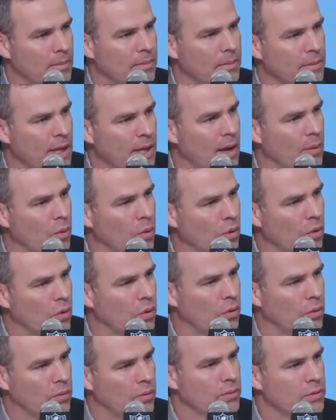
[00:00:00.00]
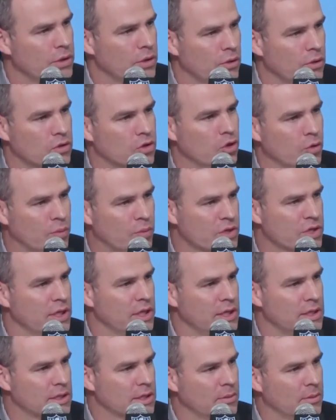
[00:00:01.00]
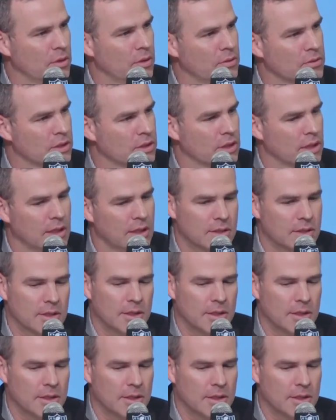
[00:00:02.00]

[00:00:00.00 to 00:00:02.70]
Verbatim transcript: that will you know supersede some of those things.